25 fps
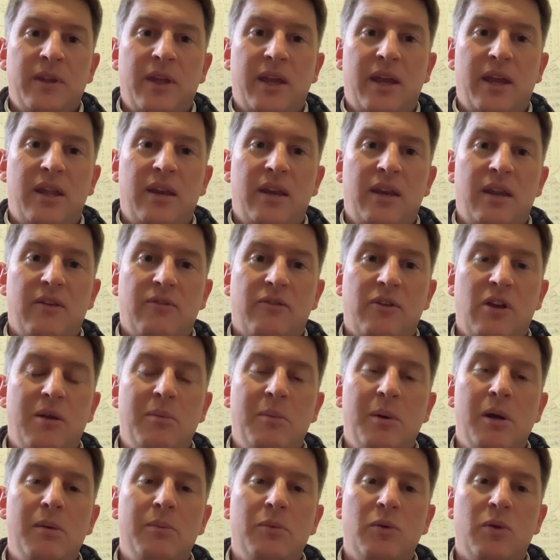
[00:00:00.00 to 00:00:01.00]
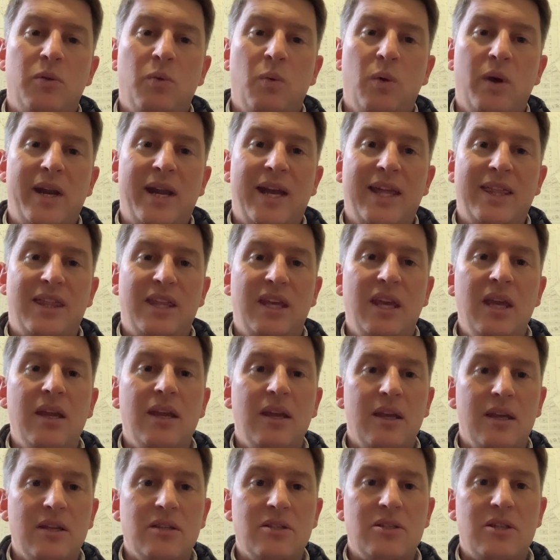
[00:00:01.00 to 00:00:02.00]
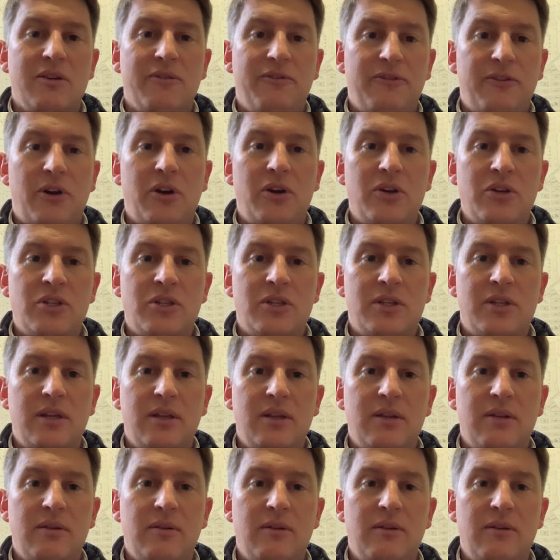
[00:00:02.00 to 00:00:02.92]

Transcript: and have come up with what I think is the first